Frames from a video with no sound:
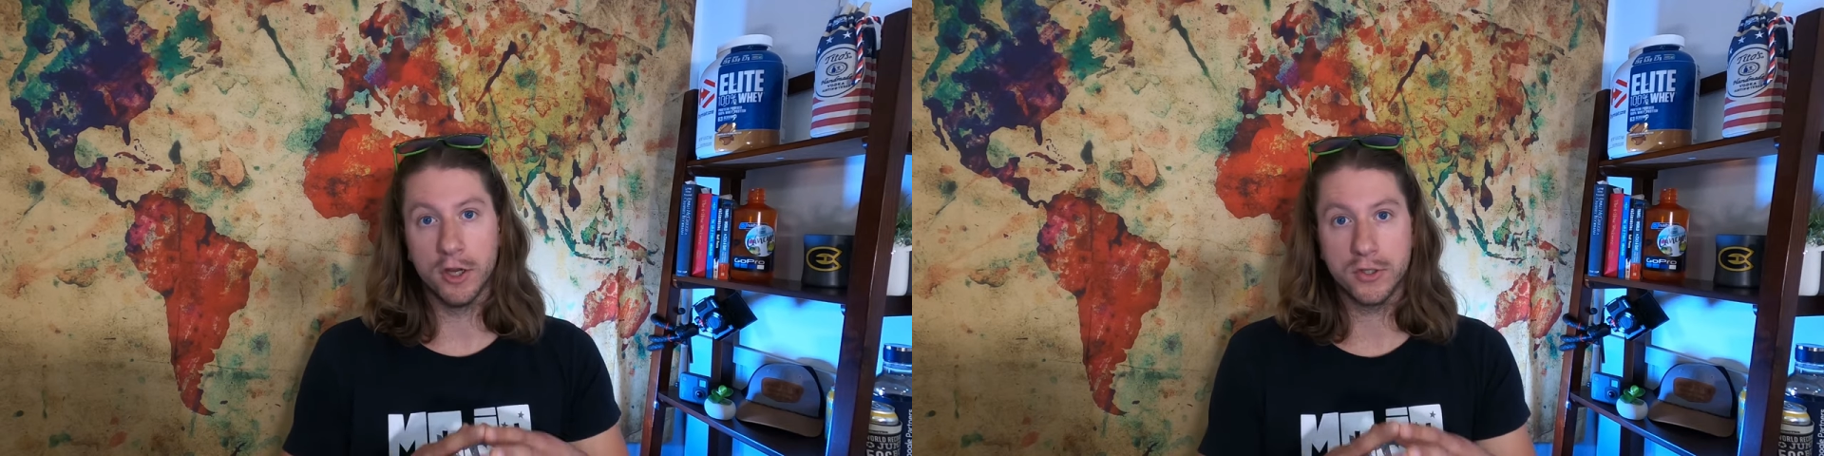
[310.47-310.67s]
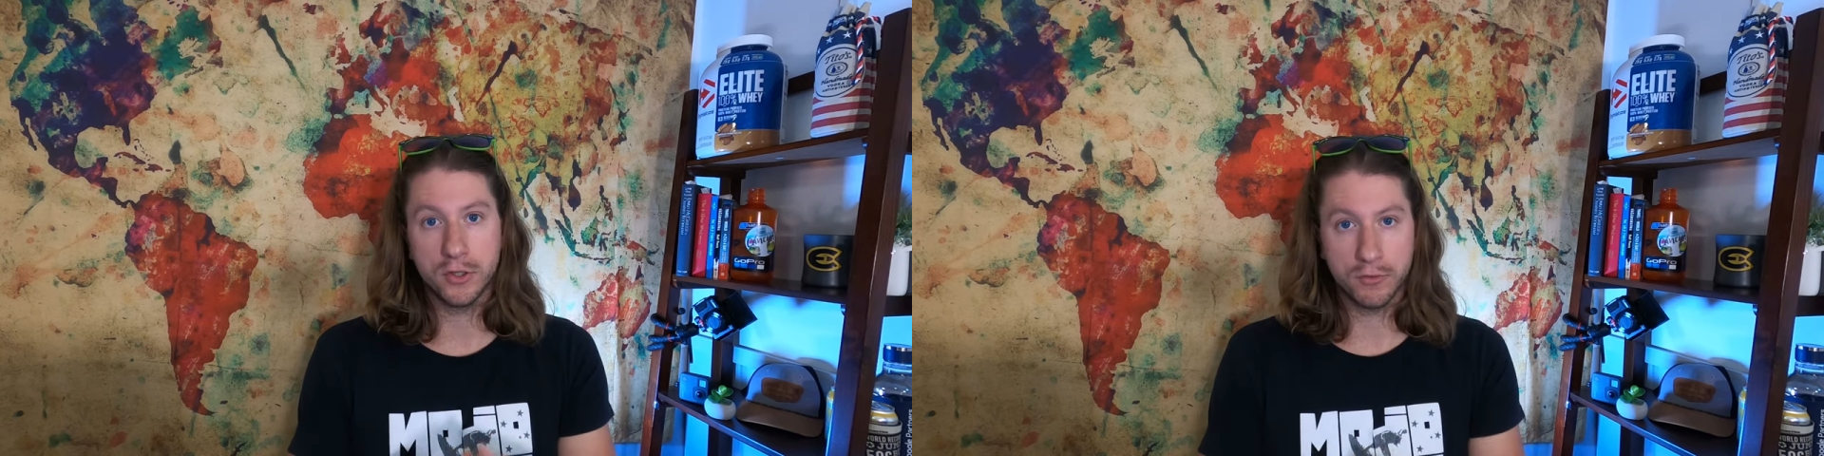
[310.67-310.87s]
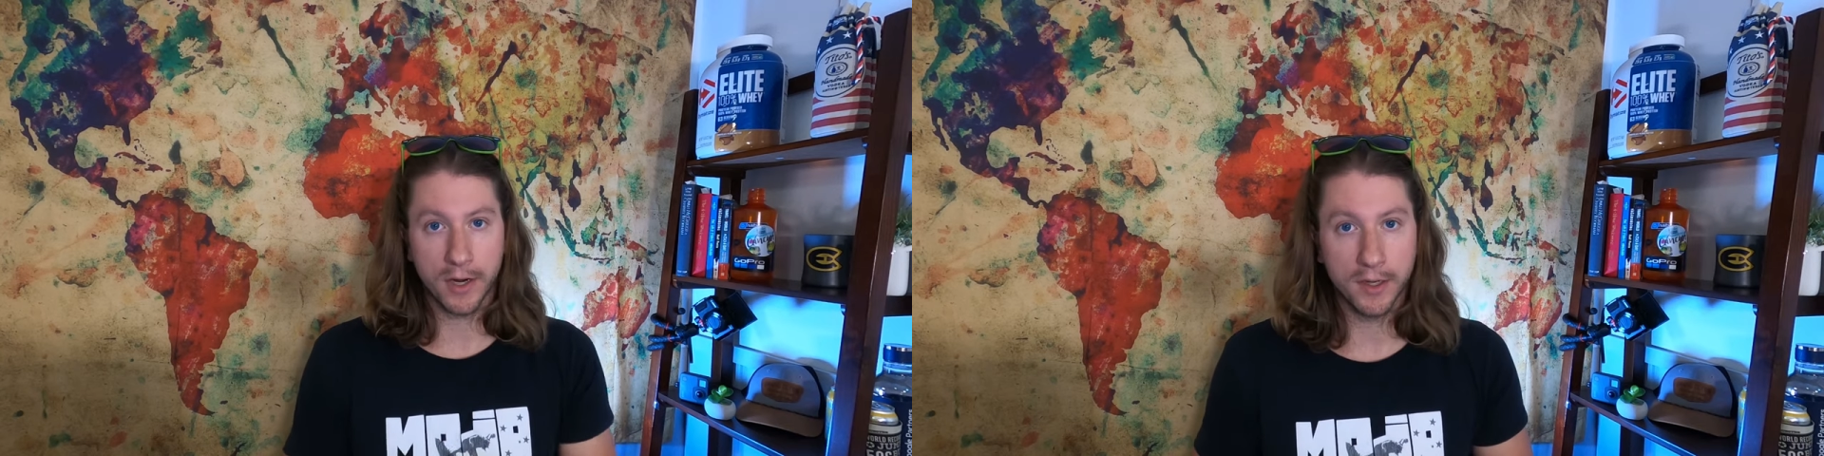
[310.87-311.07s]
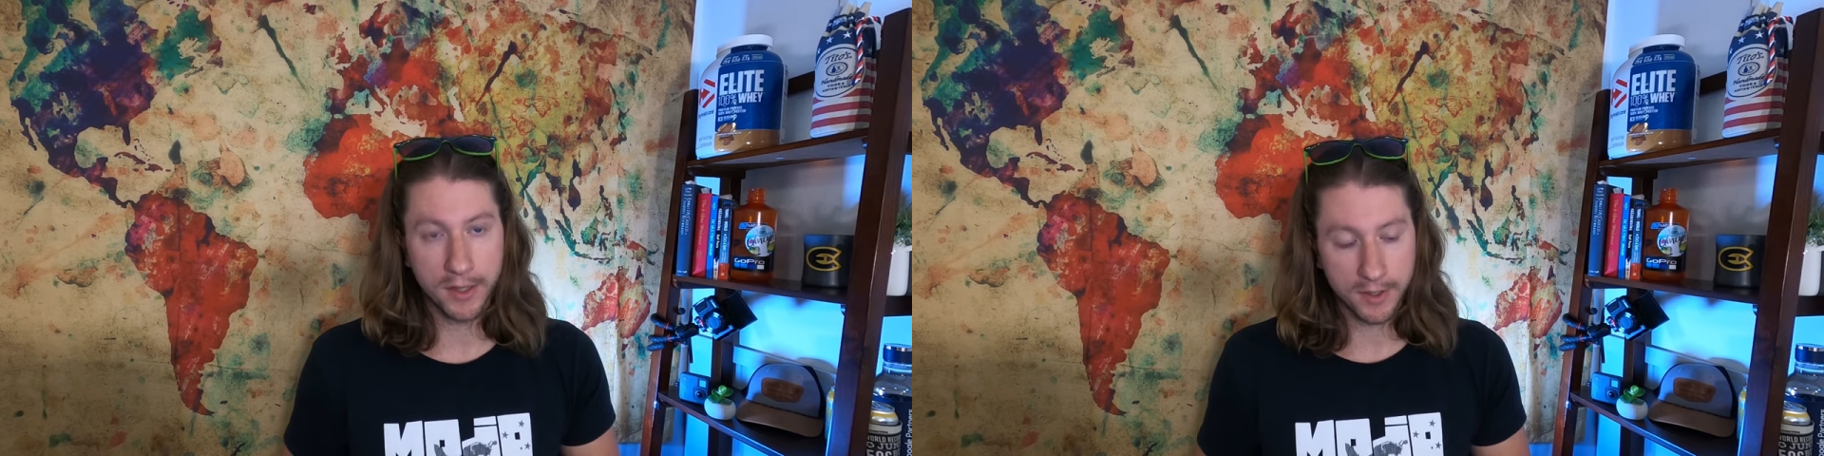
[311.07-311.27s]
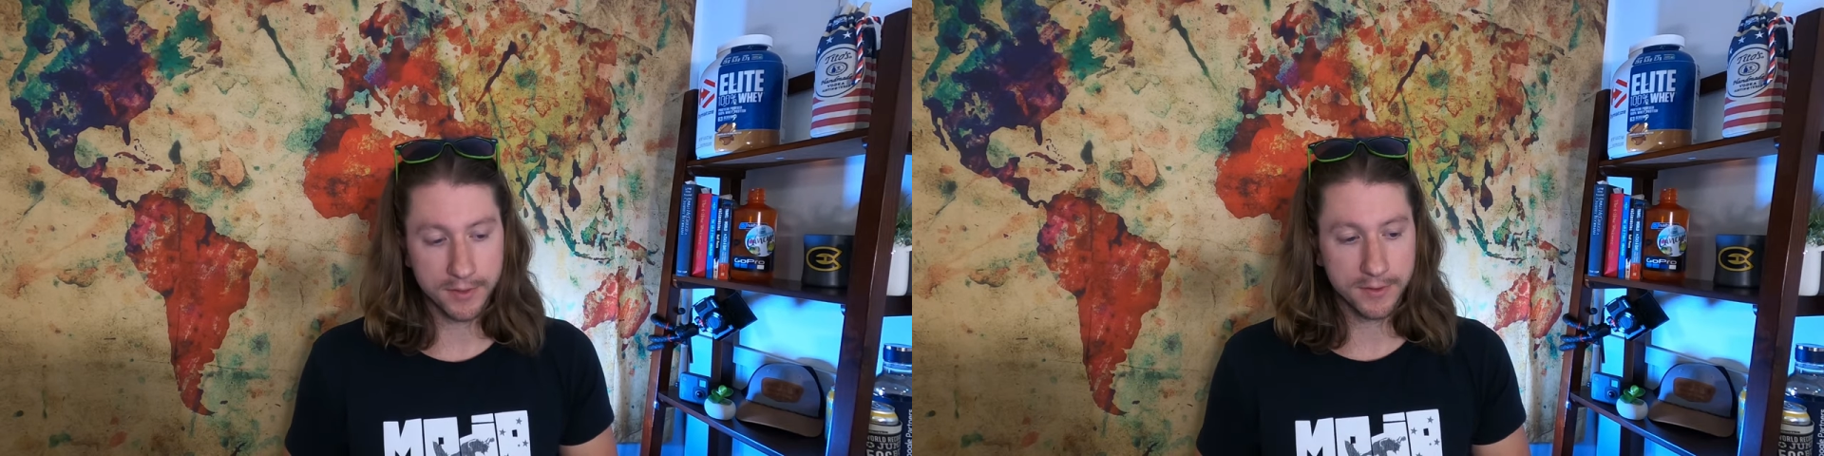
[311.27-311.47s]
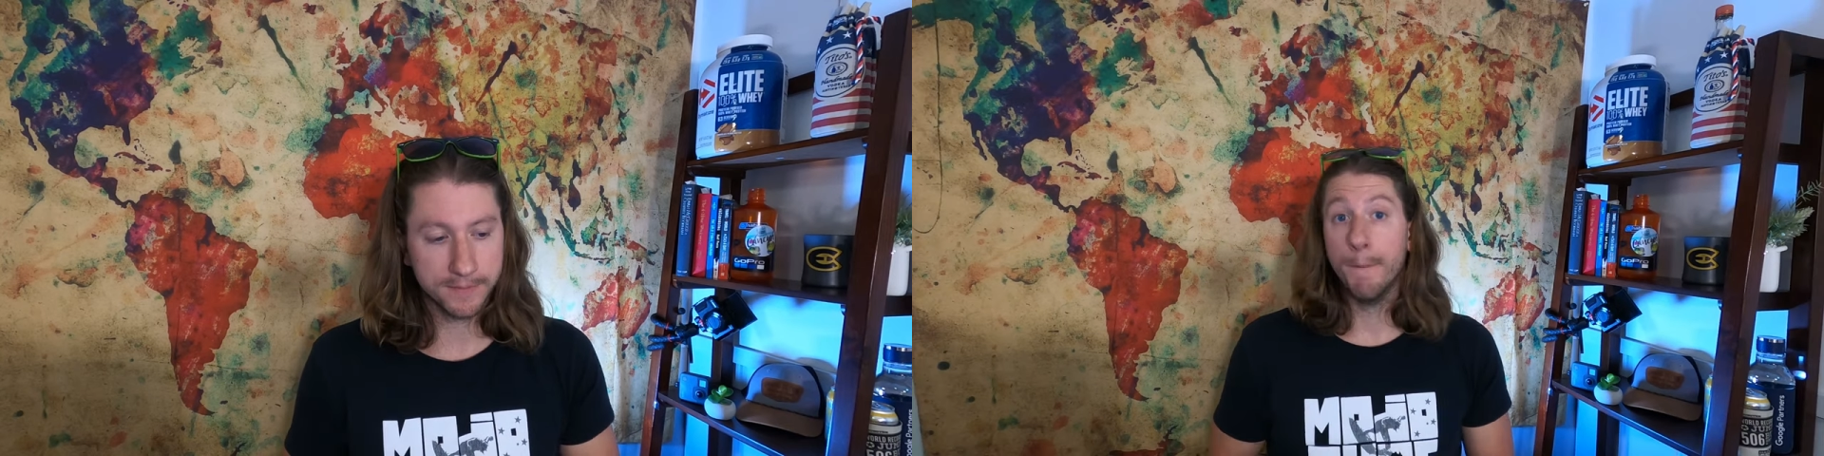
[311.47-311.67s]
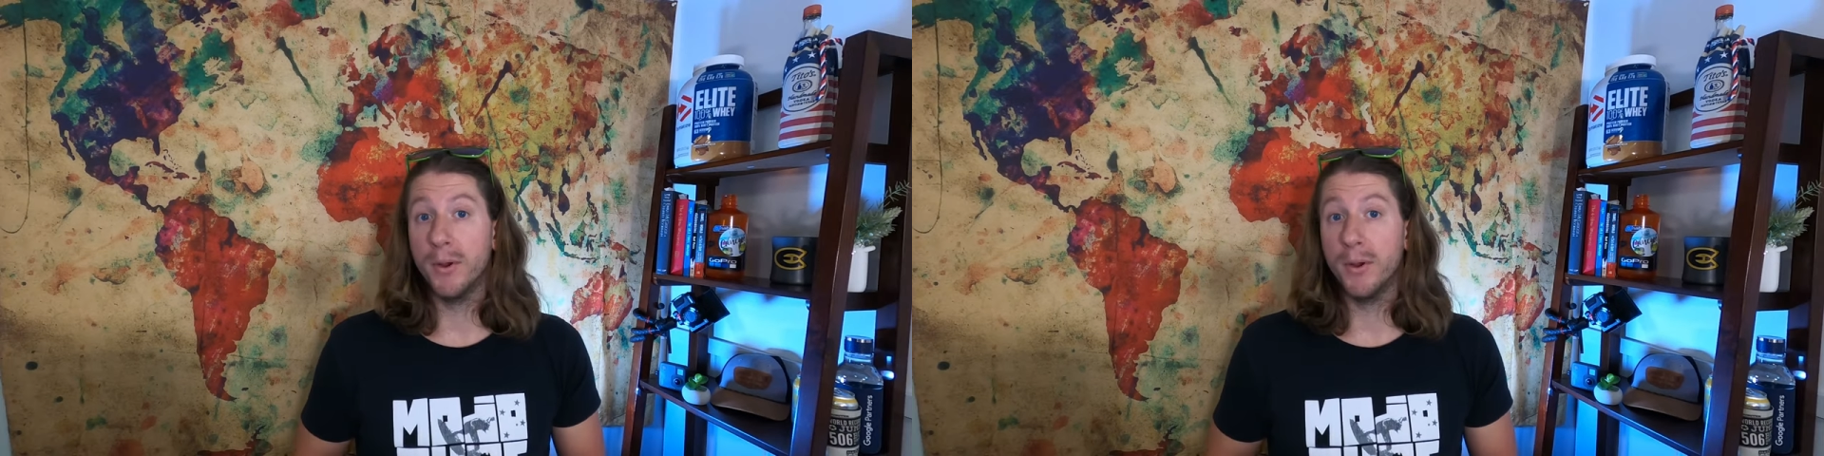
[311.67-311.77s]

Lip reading: Australians.